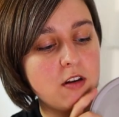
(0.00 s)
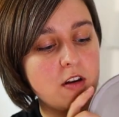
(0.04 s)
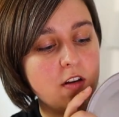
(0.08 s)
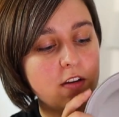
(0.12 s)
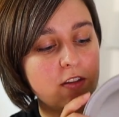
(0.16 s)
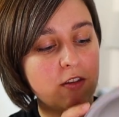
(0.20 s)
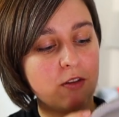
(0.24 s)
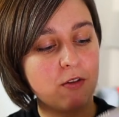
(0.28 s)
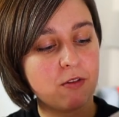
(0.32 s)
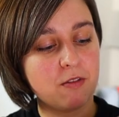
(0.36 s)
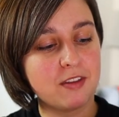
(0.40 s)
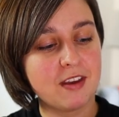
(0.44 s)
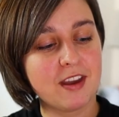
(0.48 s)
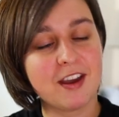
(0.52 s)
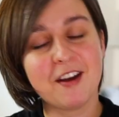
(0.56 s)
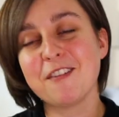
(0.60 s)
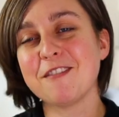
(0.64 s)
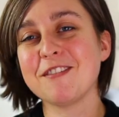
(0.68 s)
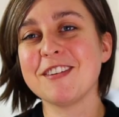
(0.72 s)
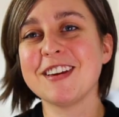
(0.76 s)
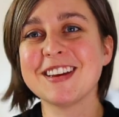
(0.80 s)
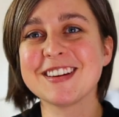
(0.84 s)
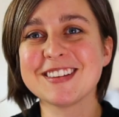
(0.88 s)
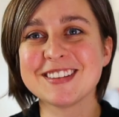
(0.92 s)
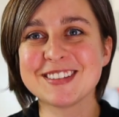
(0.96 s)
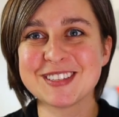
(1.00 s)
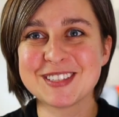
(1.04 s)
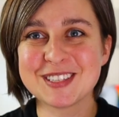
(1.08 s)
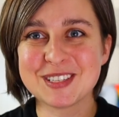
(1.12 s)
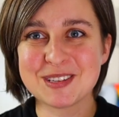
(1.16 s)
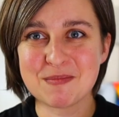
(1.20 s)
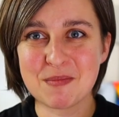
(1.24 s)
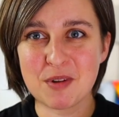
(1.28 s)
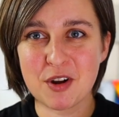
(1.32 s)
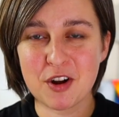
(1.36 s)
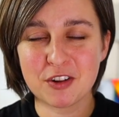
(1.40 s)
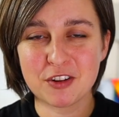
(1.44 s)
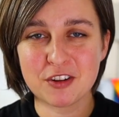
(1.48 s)
although the Elvie is
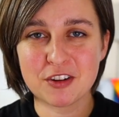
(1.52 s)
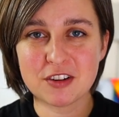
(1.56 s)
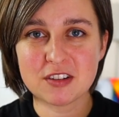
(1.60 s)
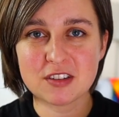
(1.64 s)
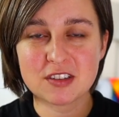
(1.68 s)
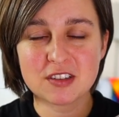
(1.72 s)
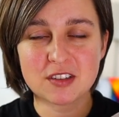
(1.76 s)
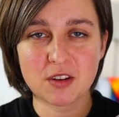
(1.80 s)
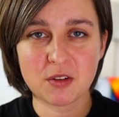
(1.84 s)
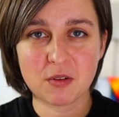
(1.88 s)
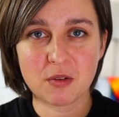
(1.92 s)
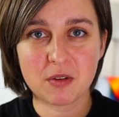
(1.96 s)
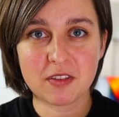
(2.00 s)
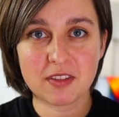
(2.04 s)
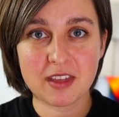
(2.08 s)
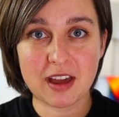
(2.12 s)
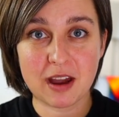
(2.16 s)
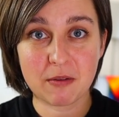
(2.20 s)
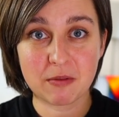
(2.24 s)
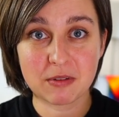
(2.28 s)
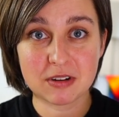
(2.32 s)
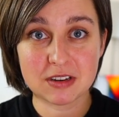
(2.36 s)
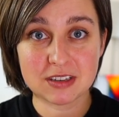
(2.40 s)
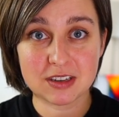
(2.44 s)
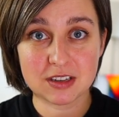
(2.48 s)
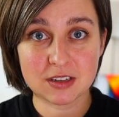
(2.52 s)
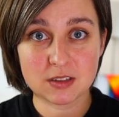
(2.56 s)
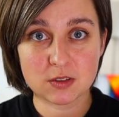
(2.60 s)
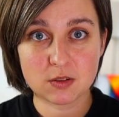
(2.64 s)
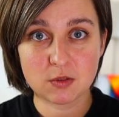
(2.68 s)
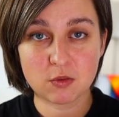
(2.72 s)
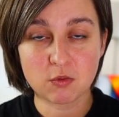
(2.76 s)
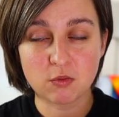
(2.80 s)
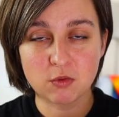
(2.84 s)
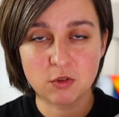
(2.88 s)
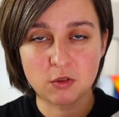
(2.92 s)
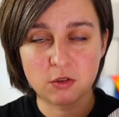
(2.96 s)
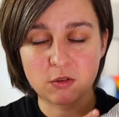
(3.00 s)
smaller, so that one does
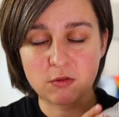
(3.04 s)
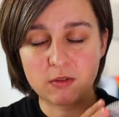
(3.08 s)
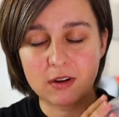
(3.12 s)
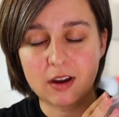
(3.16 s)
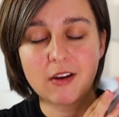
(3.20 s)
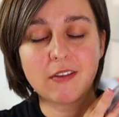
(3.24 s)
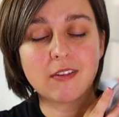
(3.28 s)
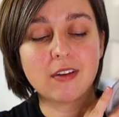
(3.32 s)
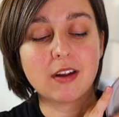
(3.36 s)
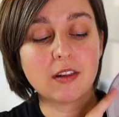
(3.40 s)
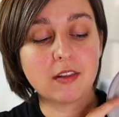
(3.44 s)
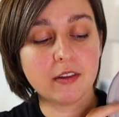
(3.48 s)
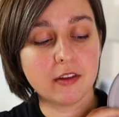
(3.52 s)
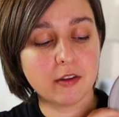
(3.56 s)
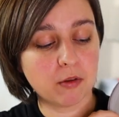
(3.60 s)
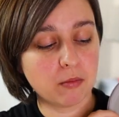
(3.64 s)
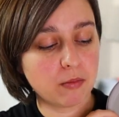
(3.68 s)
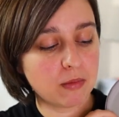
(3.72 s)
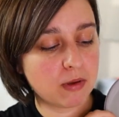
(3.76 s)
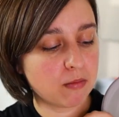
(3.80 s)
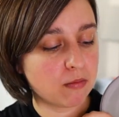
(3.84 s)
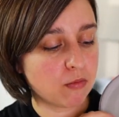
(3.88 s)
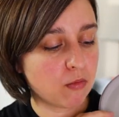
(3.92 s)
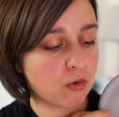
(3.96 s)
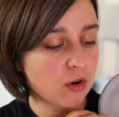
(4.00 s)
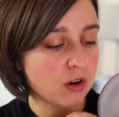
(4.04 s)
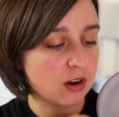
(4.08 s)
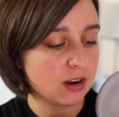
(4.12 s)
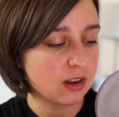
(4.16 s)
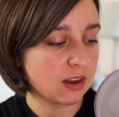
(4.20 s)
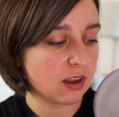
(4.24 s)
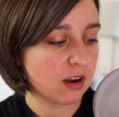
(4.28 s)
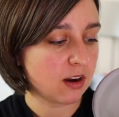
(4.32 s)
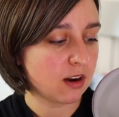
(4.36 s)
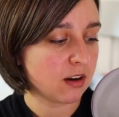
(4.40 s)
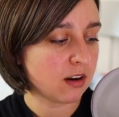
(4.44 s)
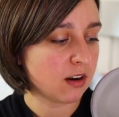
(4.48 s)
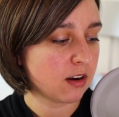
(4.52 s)
roll around a little bit more in
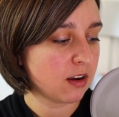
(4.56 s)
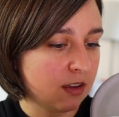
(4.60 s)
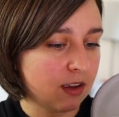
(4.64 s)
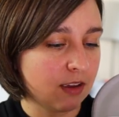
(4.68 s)
there.